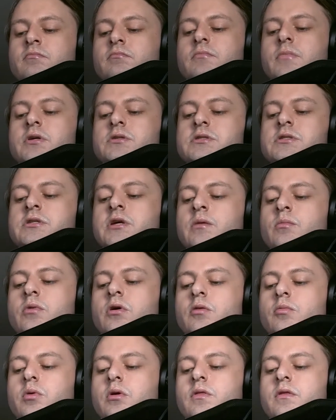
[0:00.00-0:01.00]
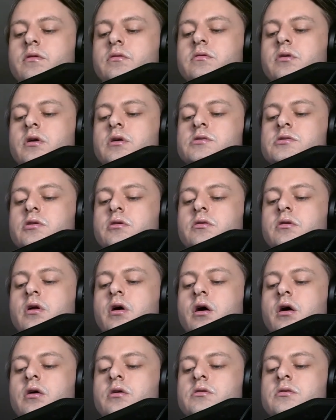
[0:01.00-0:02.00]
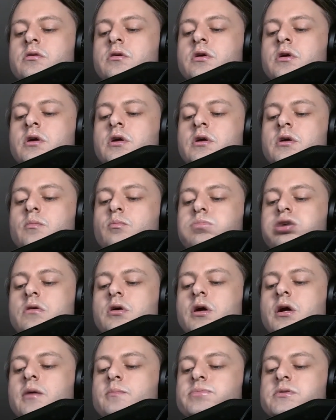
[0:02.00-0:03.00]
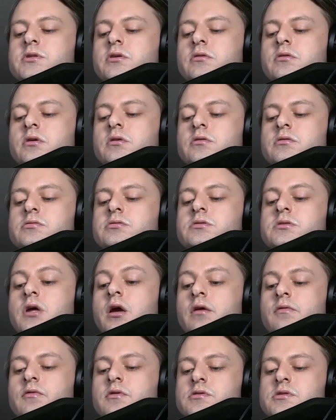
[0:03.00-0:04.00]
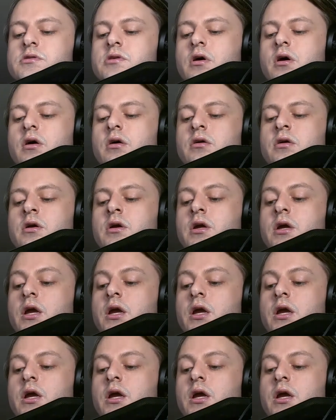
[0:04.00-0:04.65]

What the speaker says: In summer, when the days are long, perhaps you'll understand the song.